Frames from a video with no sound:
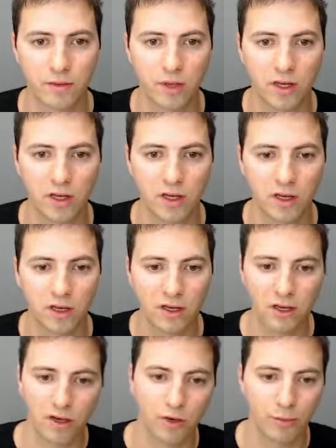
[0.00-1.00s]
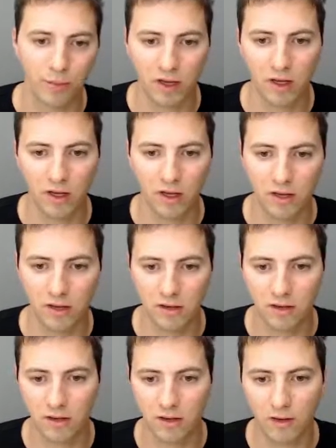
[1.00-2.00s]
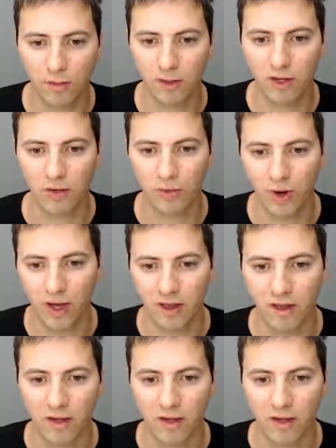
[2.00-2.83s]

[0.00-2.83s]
we did copying right.